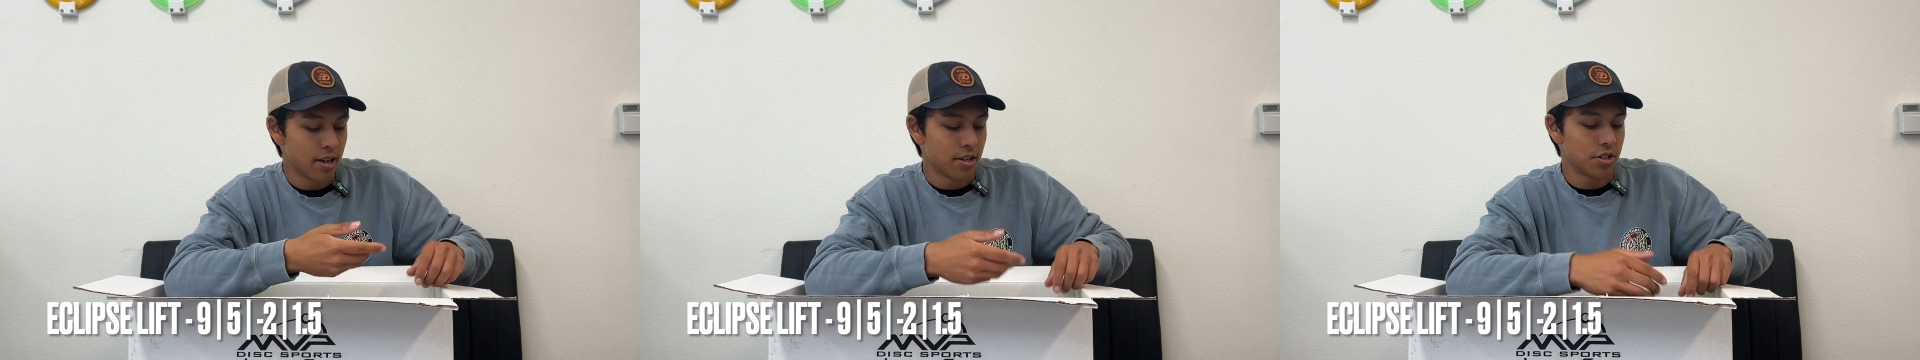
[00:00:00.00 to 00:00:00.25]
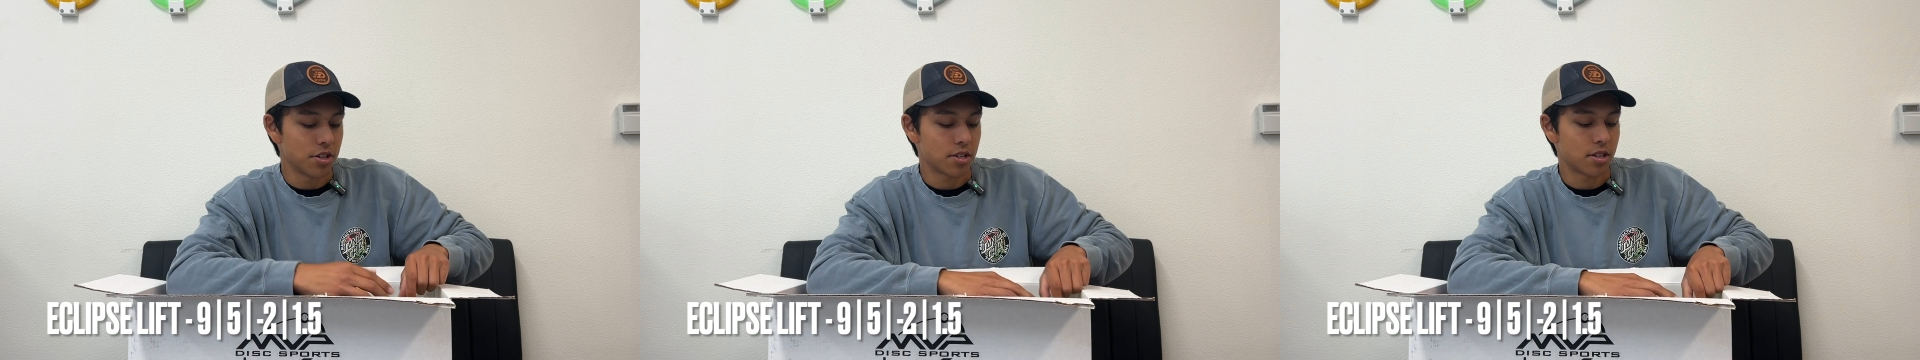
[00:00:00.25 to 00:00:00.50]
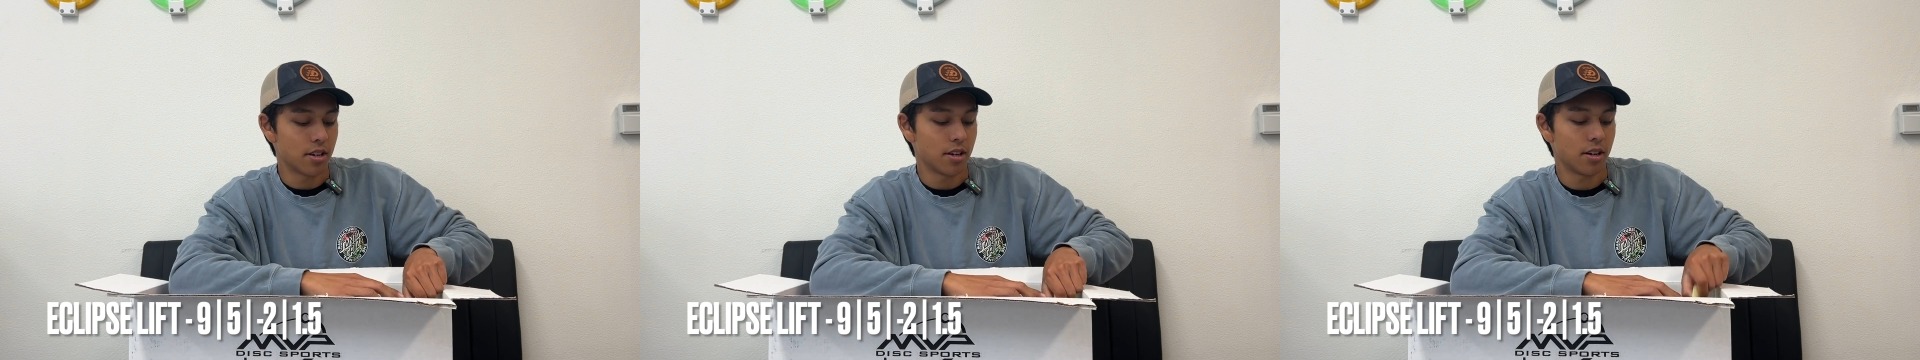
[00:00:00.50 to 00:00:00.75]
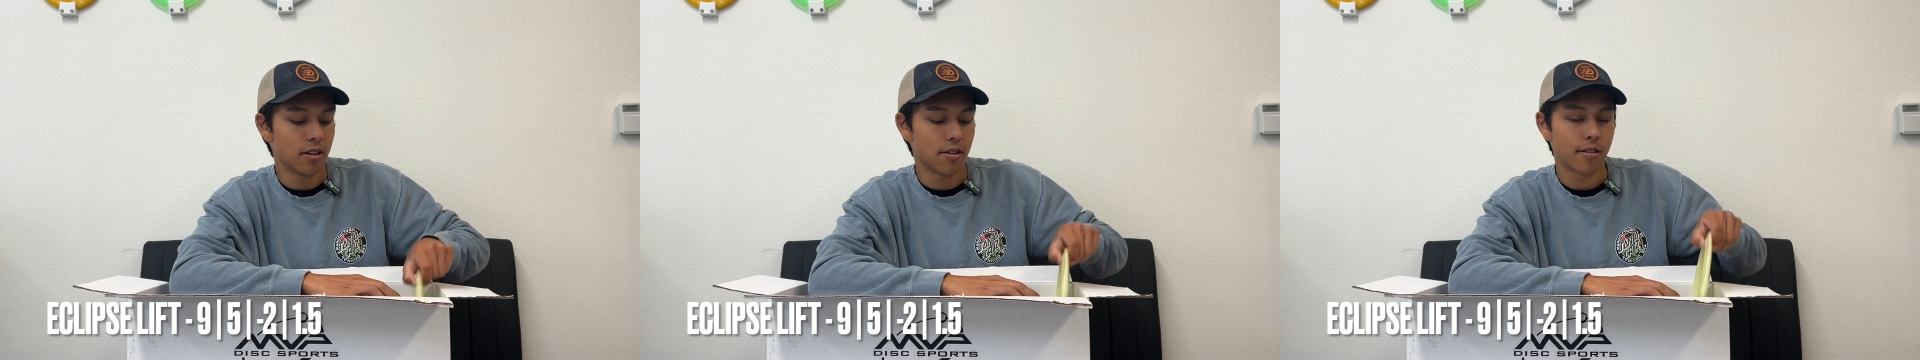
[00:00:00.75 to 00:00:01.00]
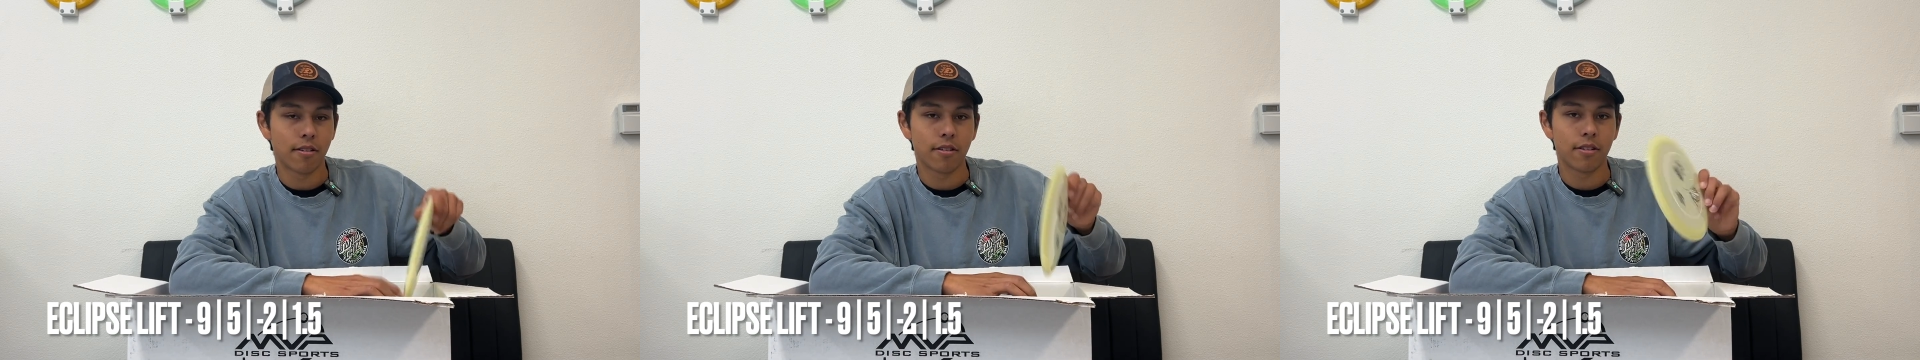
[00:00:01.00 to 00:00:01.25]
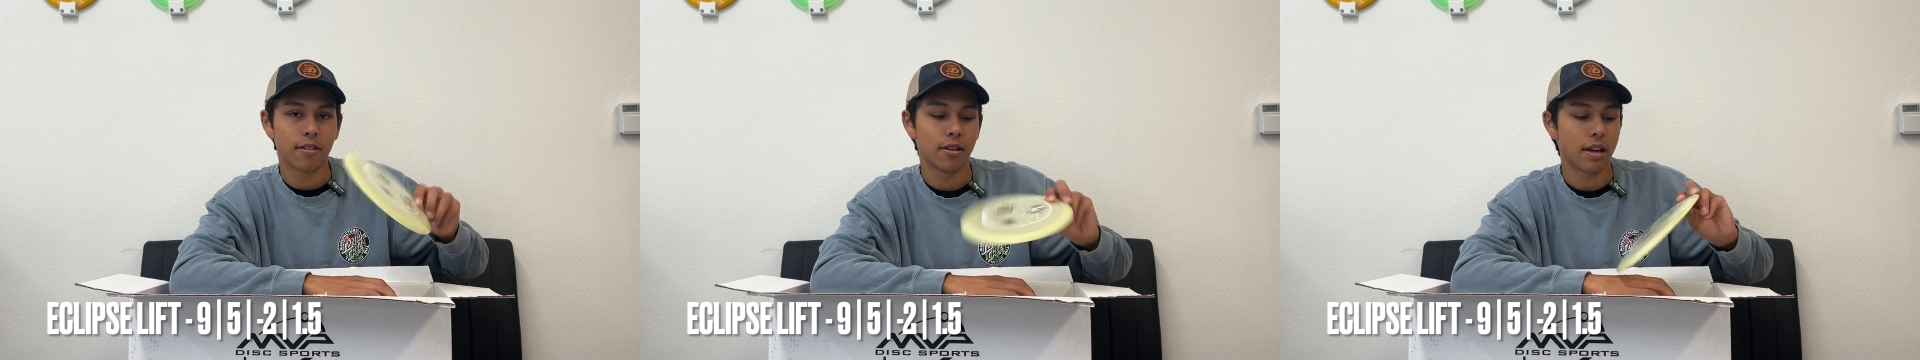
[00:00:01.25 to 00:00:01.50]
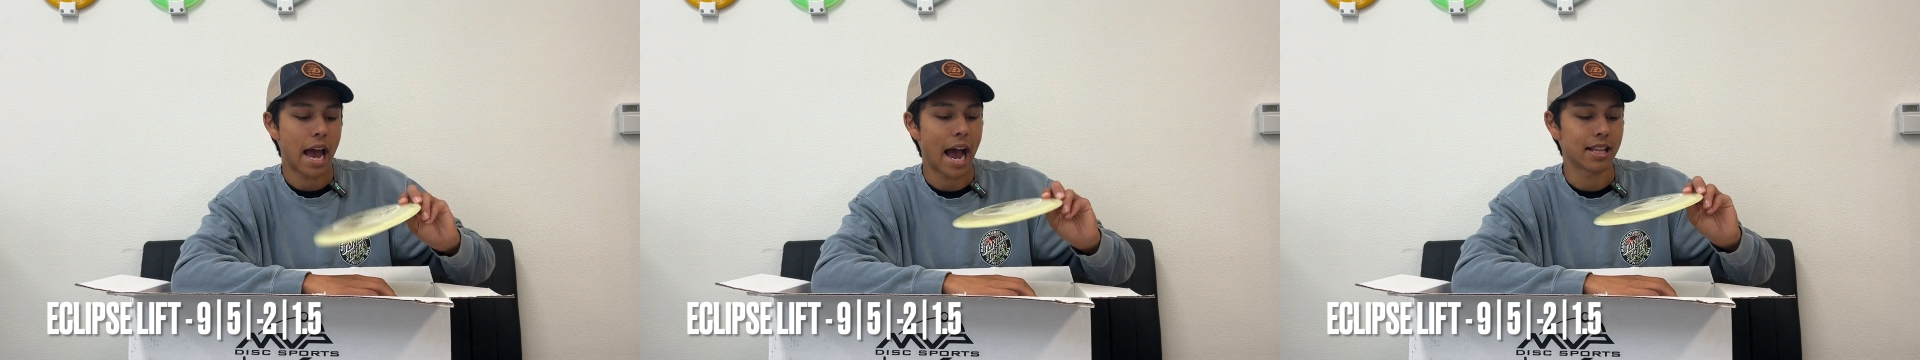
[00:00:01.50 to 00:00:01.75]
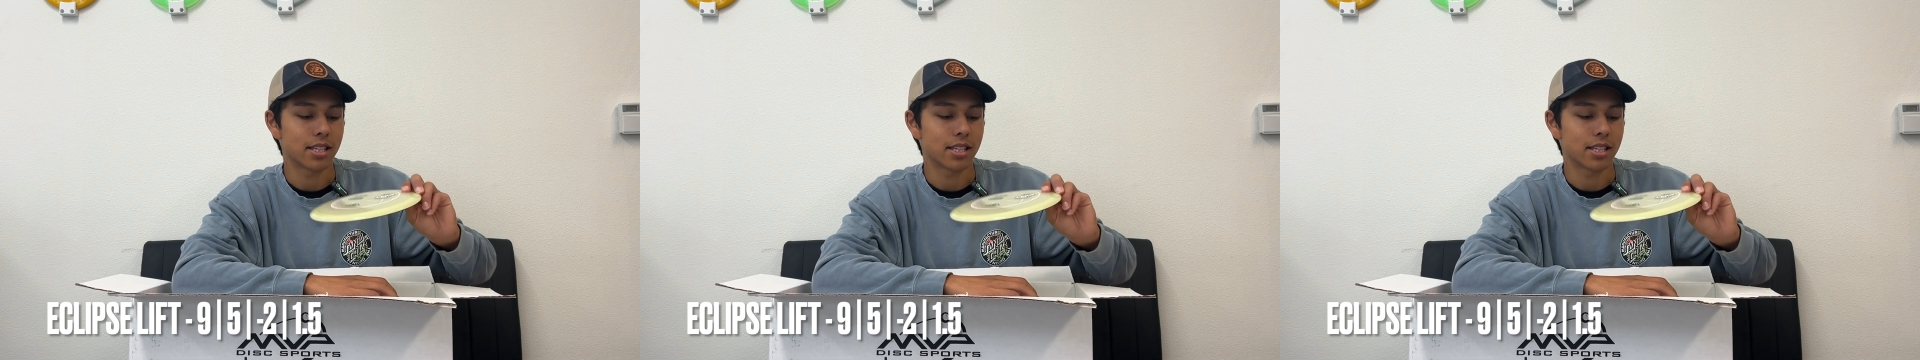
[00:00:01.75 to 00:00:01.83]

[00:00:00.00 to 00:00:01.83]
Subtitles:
just to add